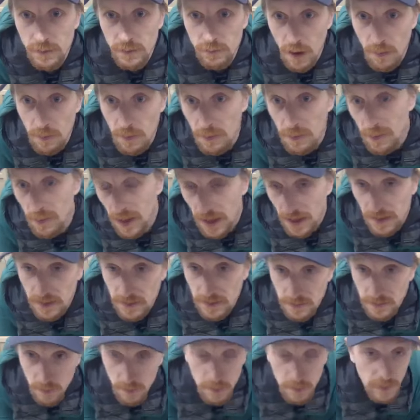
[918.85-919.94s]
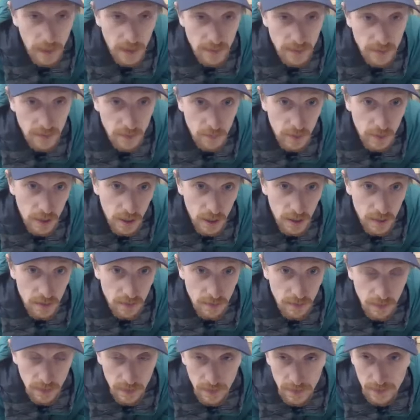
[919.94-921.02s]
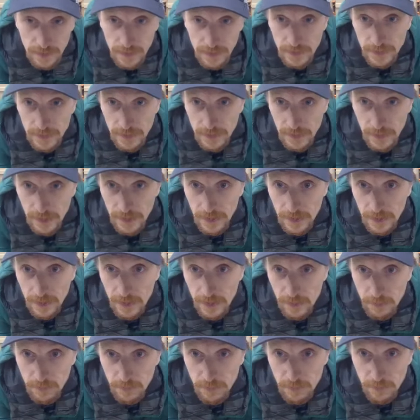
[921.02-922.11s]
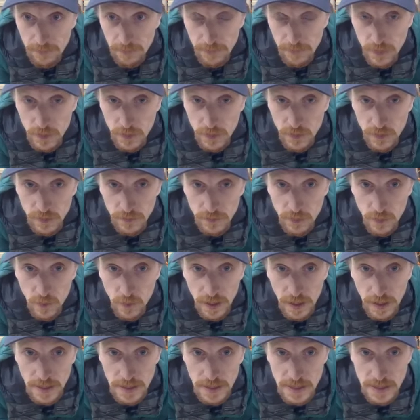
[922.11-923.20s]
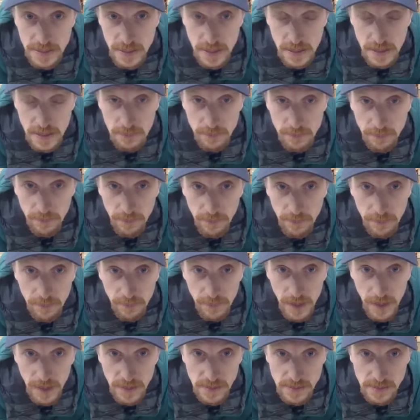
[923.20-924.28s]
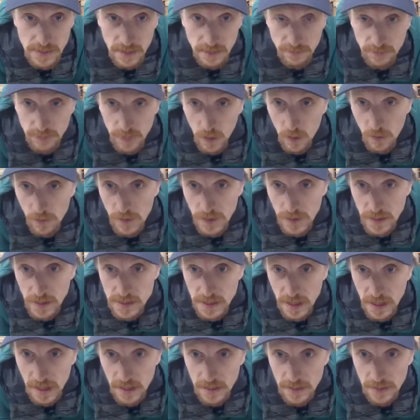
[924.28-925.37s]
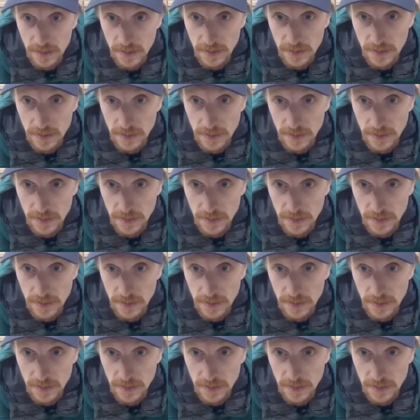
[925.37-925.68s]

Rubber bands. Rubber bands could be good. Um, they're sort of quick and easy things to hold things together.